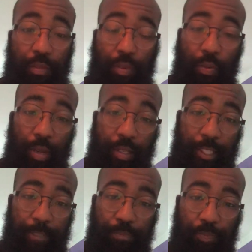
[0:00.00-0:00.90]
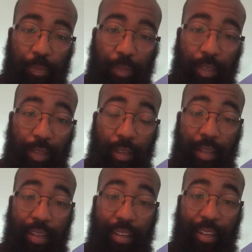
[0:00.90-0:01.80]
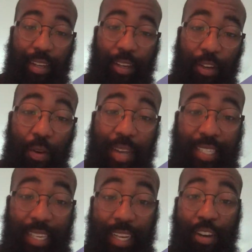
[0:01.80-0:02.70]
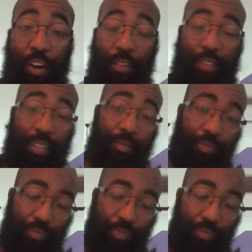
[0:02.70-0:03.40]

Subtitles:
four winds. You know, I say it often,